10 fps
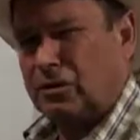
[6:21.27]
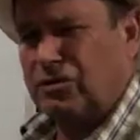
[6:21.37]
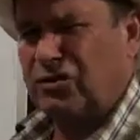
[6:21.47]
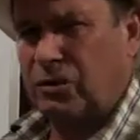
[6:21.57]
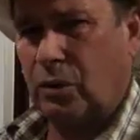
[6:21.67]

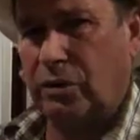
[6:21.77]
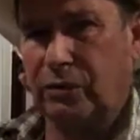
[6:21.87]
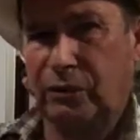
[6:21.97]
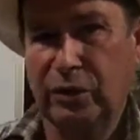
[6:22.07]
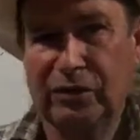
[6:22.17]
See
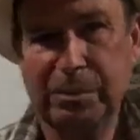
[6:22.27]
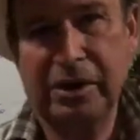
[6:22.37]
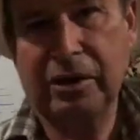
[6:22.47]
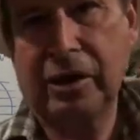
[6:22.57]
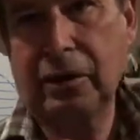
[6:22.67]
if we can pin
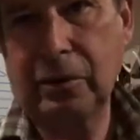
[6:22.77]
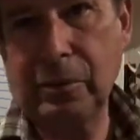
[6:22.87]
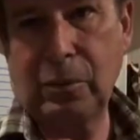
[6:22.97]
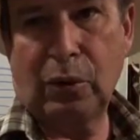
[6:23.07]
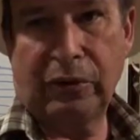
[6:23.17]
it down a little bit
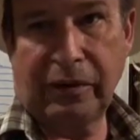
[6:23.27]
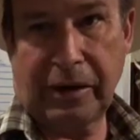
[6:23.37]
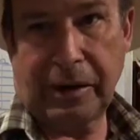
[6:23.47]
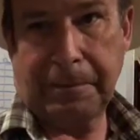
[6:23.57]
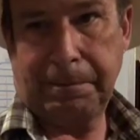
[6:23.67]
more than
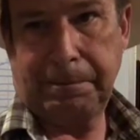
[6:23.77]
that.